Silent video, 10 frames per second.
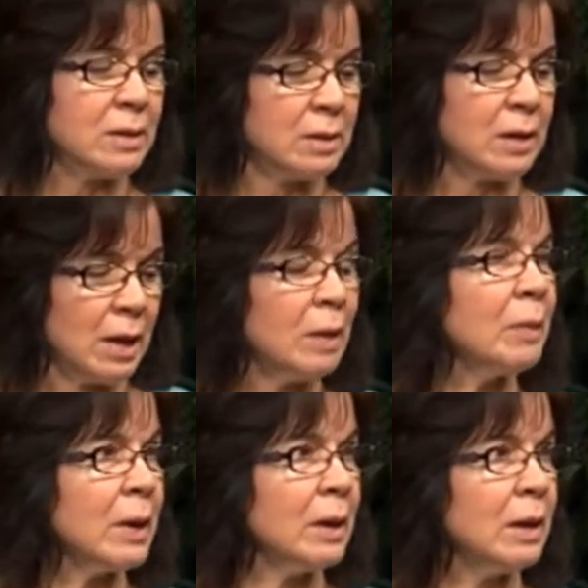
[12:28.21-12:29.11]
helped
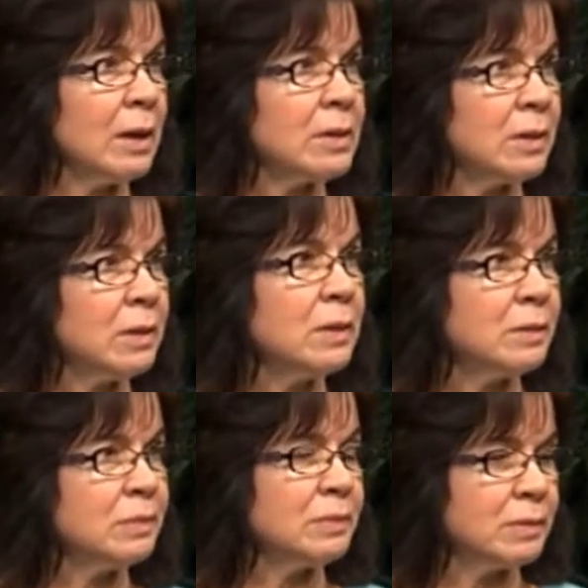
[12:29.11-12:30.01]
me a lot.
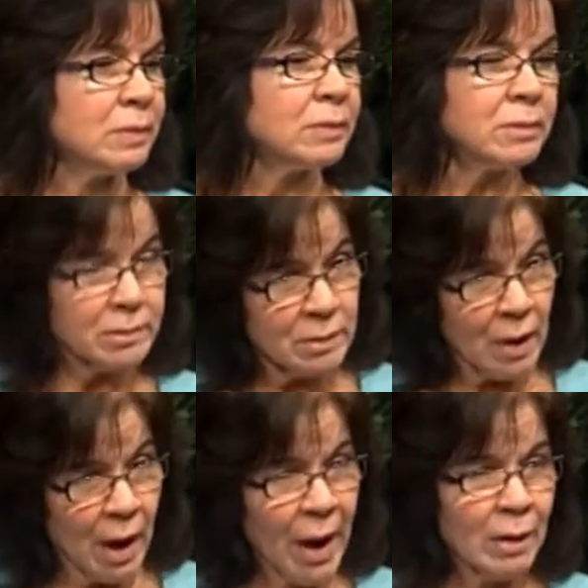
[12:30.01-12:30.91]

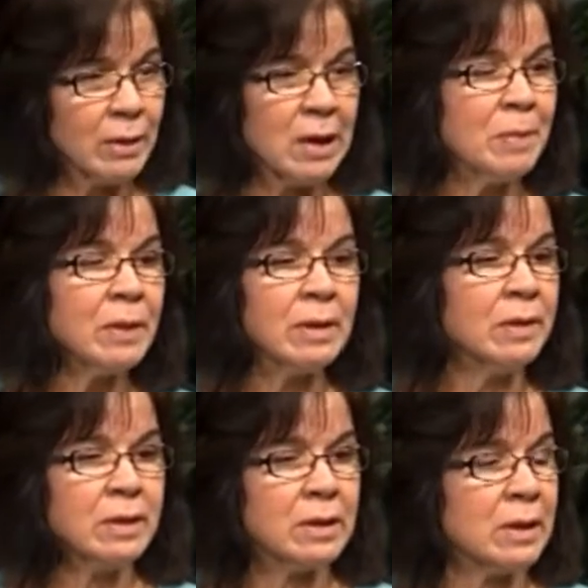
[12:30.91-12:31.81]
I don't keep it all
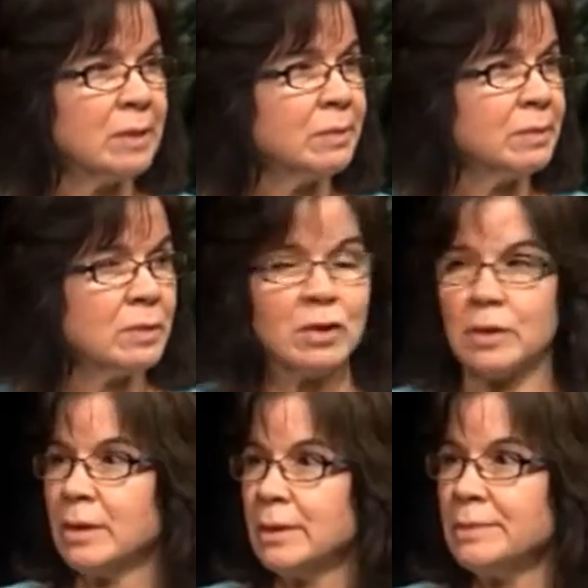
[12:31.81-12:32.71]
the time, it's true.